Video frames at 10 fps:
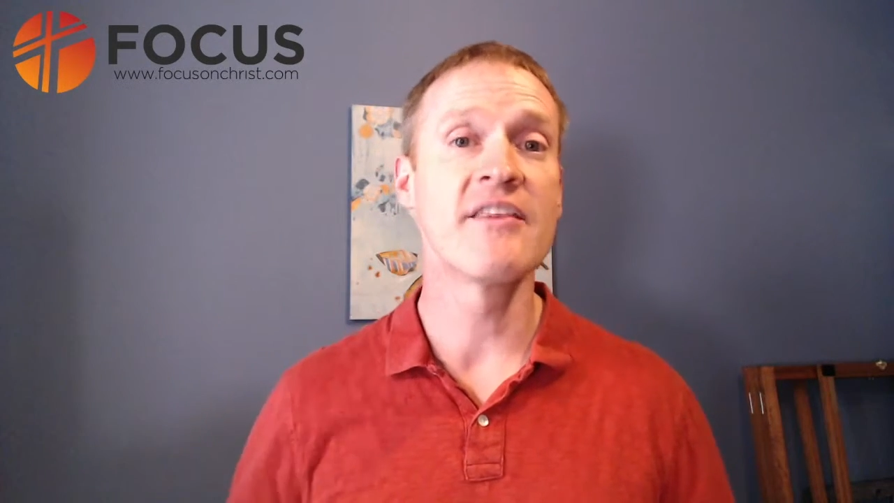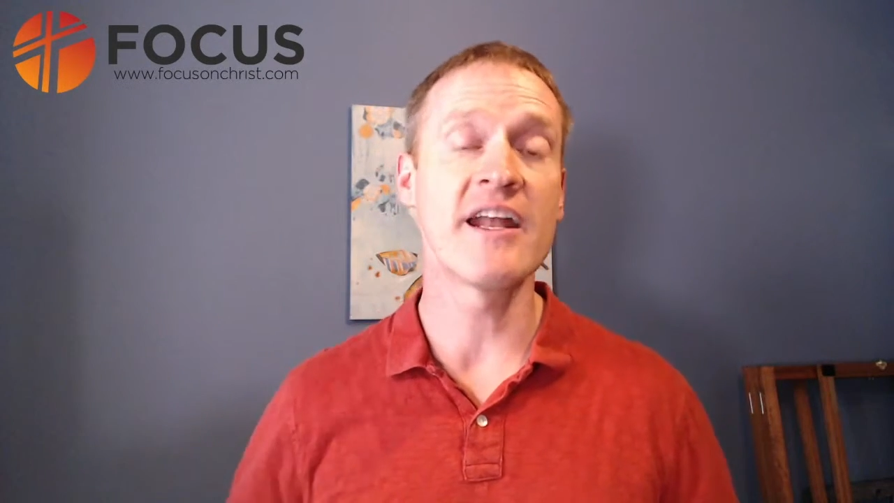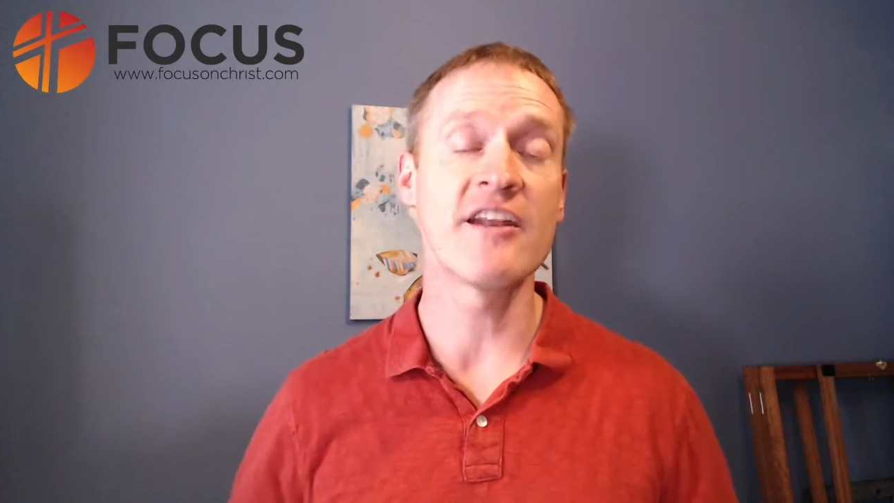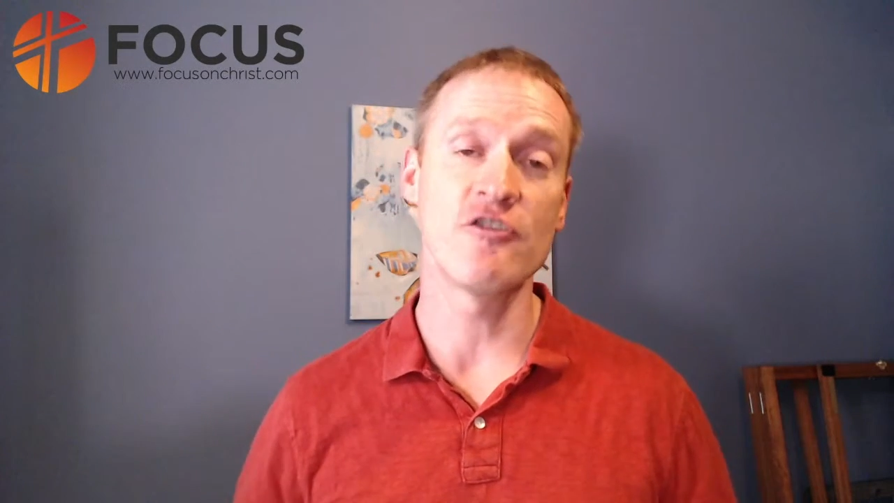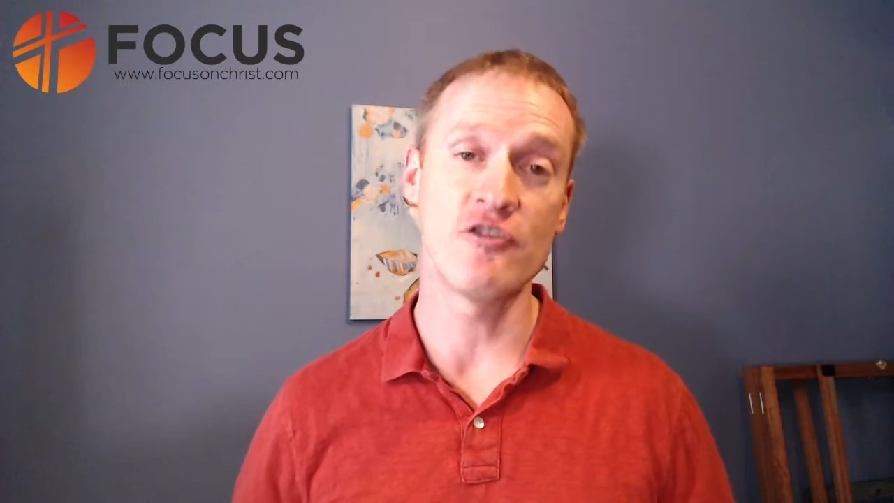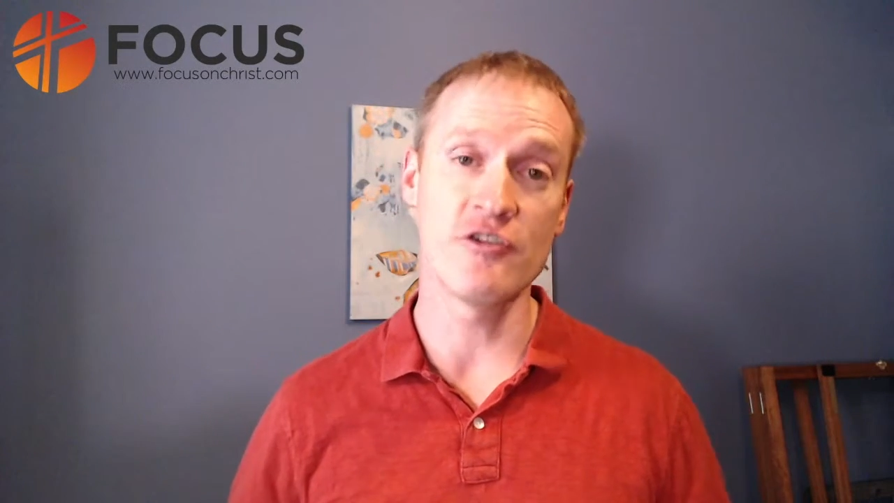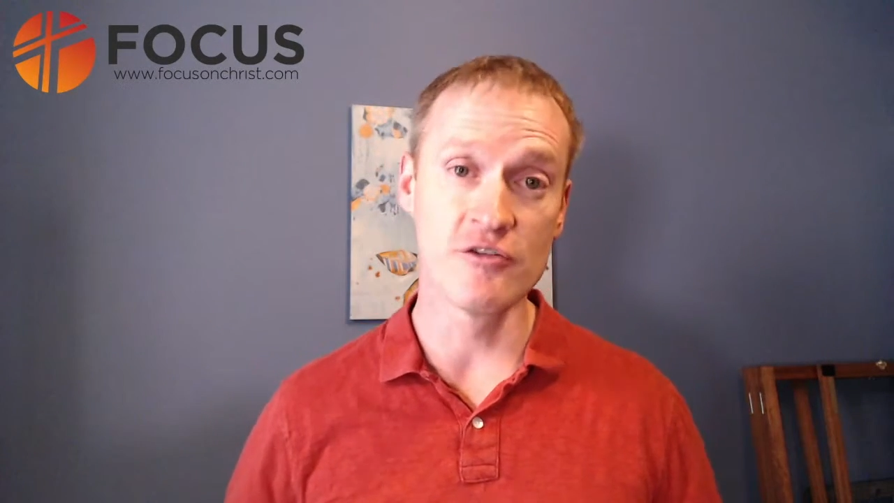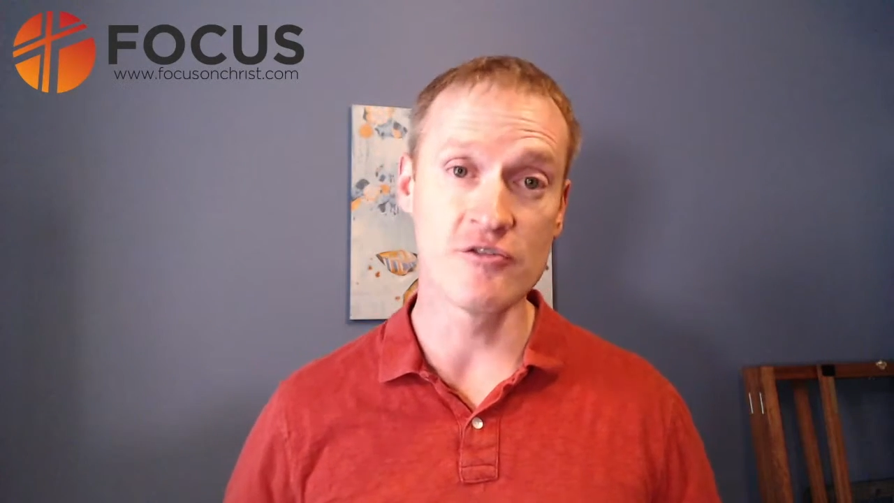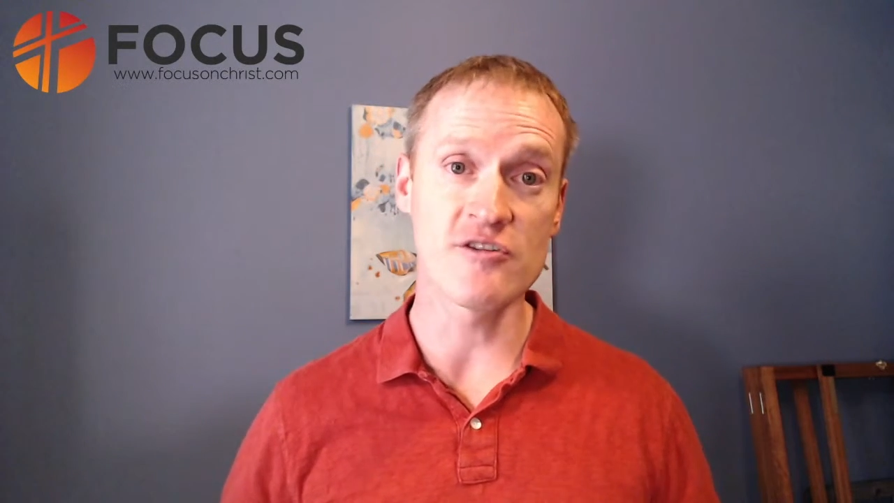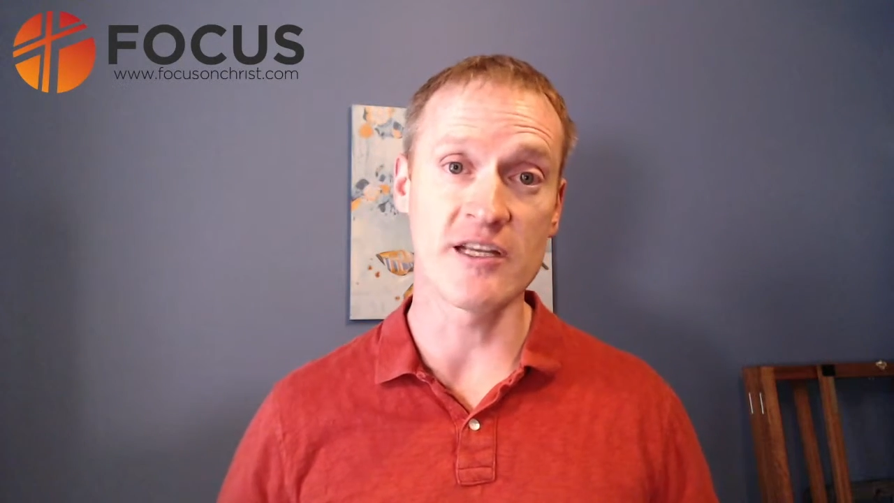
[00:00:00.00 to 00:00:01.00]
that is
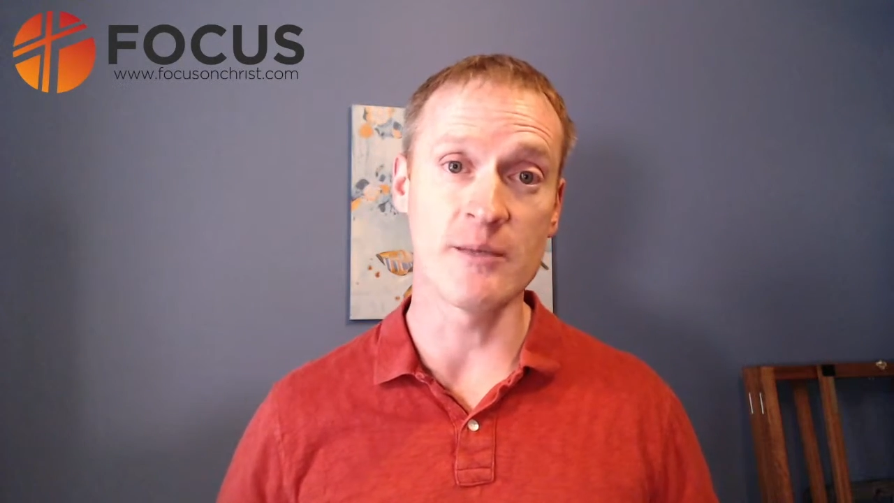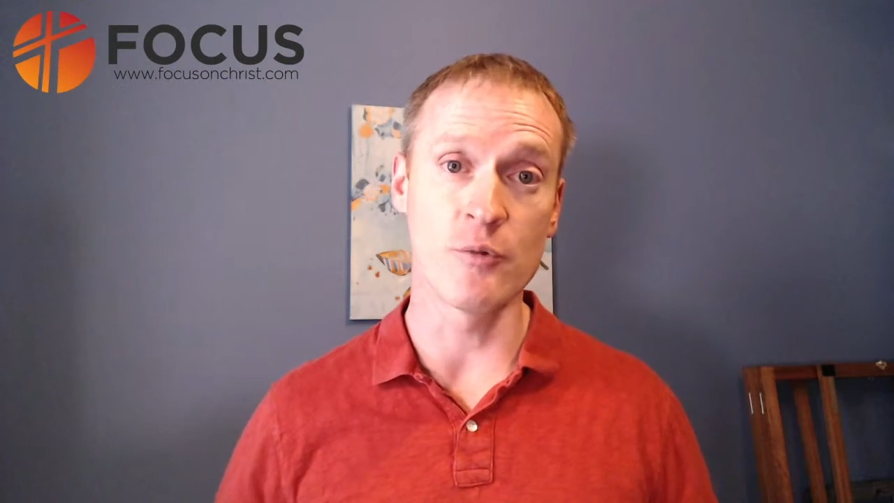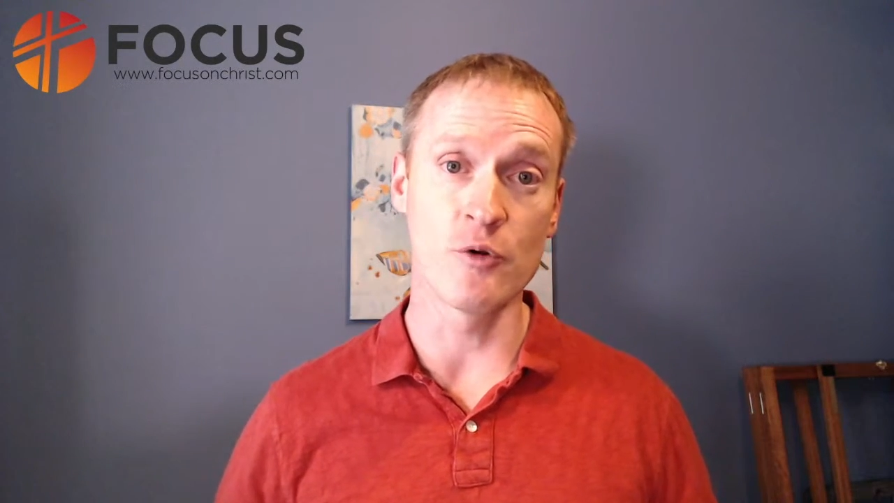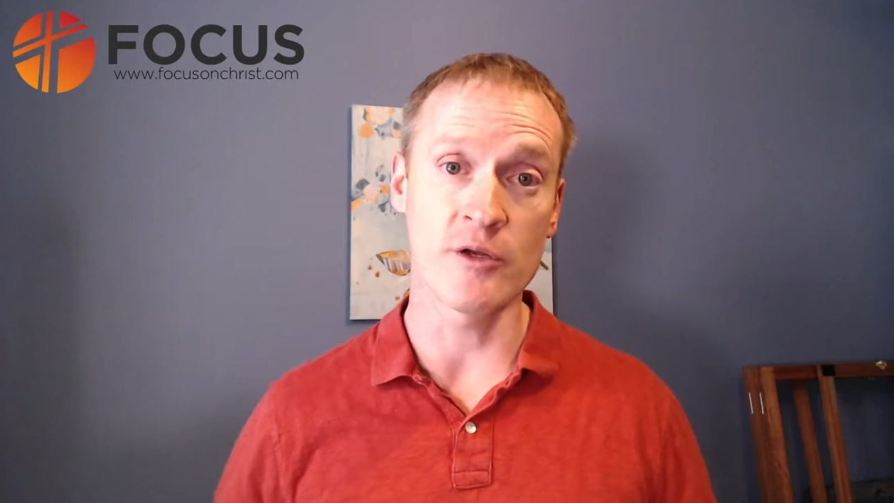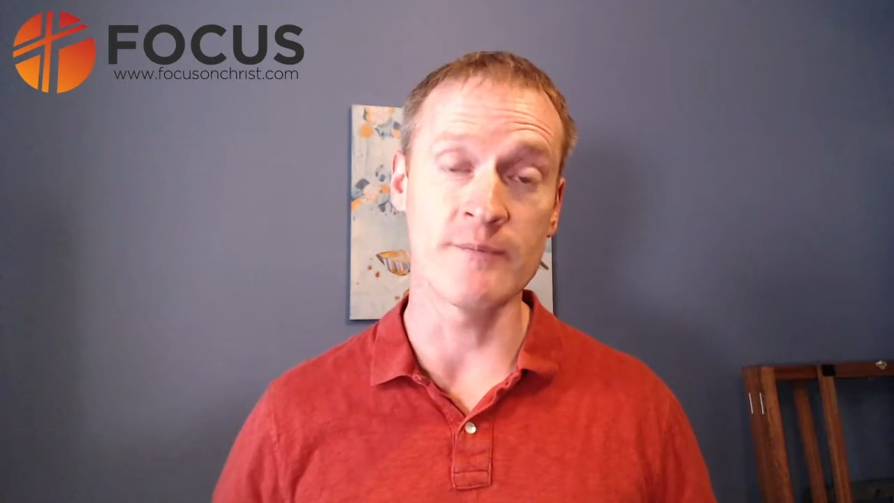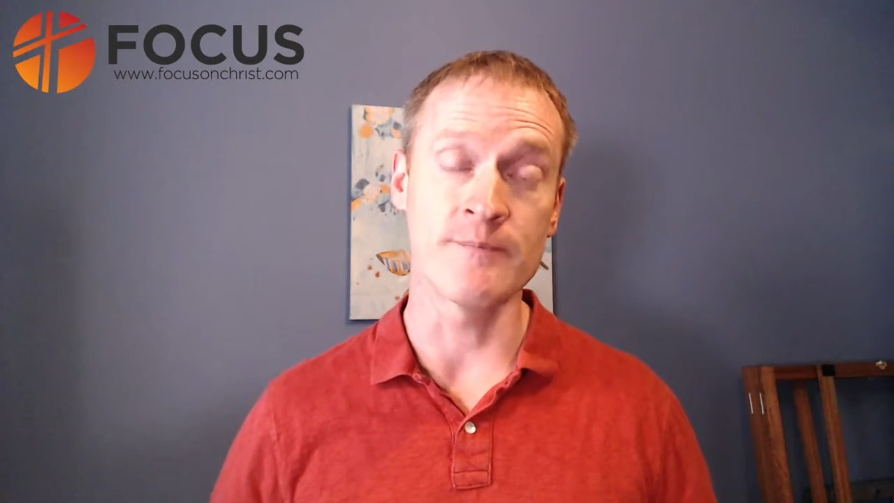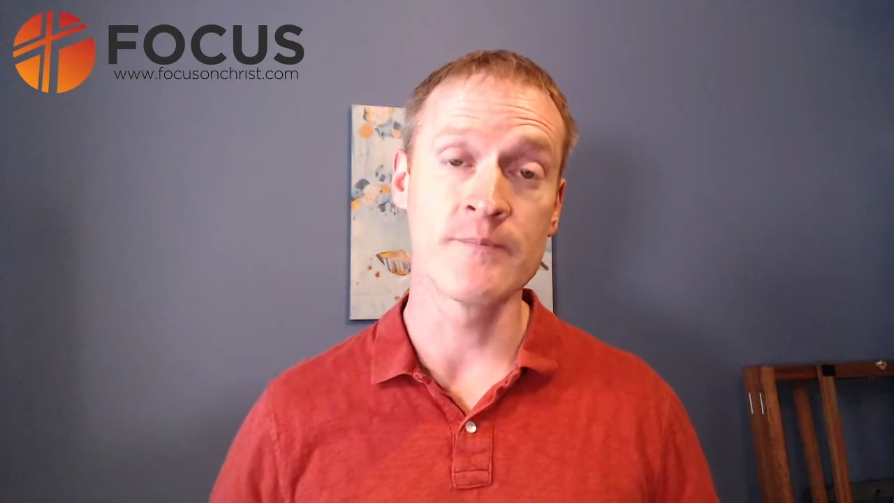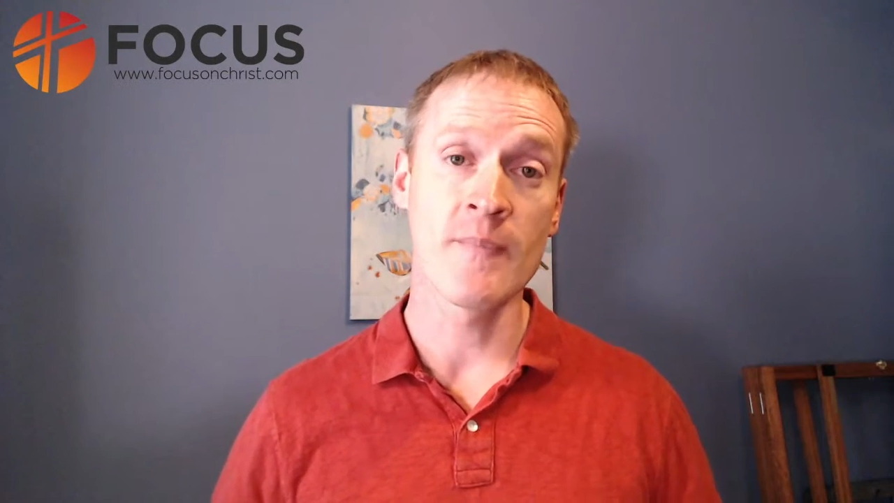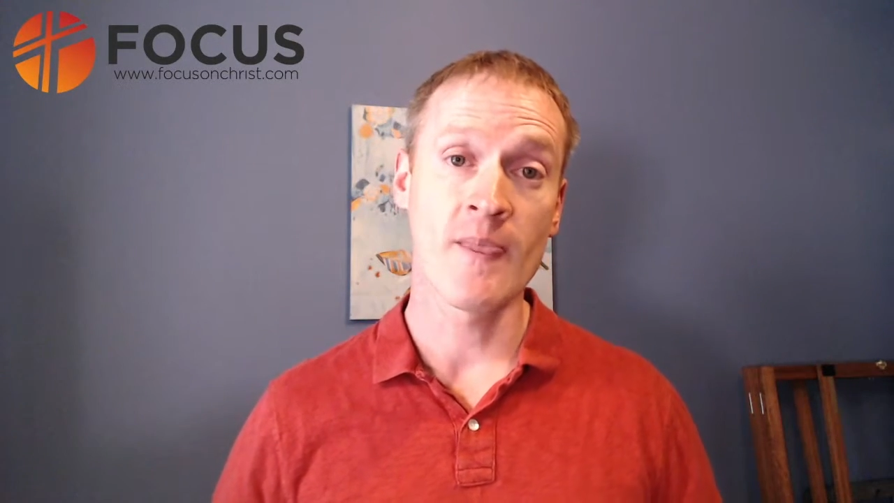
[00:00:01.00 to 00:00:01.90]
hugely important.